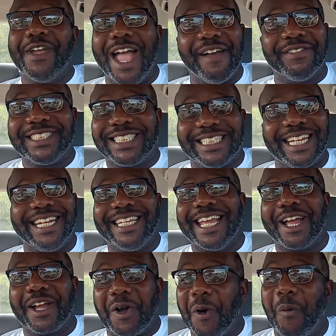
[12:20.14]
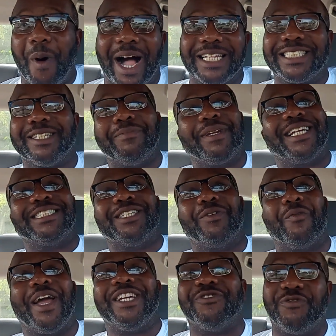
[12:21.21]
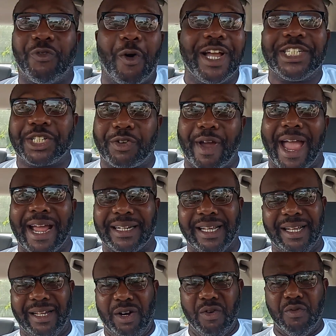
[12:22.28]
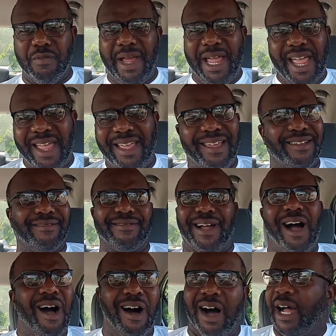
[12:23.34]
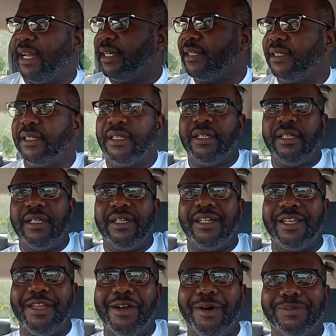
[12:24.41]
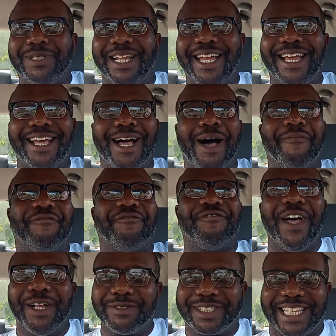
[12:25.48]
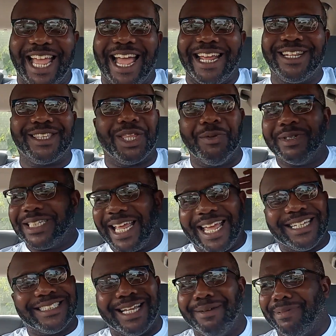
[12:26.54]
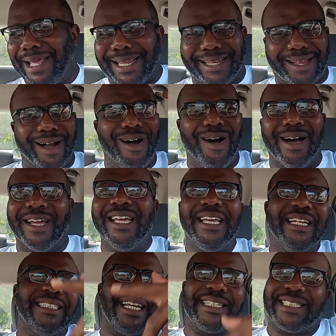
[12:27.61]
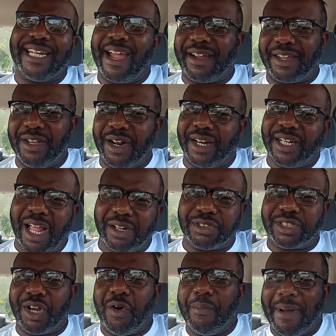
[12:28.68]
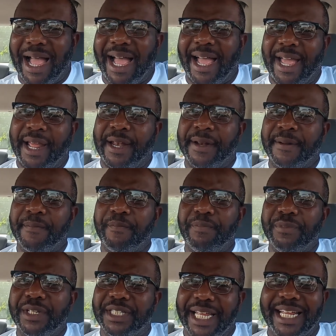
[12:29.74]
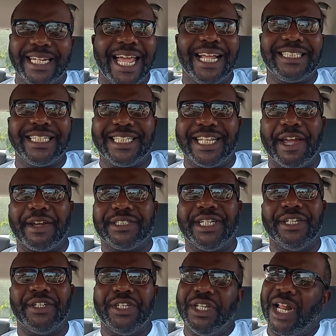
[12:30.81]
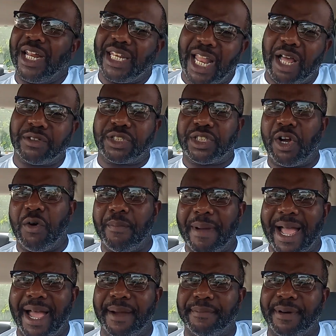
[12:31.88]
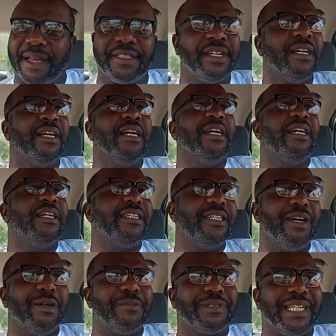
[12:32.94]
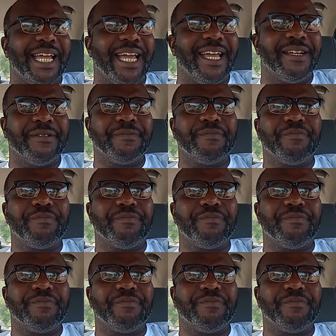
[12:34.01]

you haven't seen it yet, go watch it because of the way his voice cracked. Who, me? Gone. You know what I'm saying? I felt that. He threw his hands up like, gone. He's like, Derek, you done lost your mind. Said that to Derek Jeter. You done lost your mind, brother. You know what I'm saying?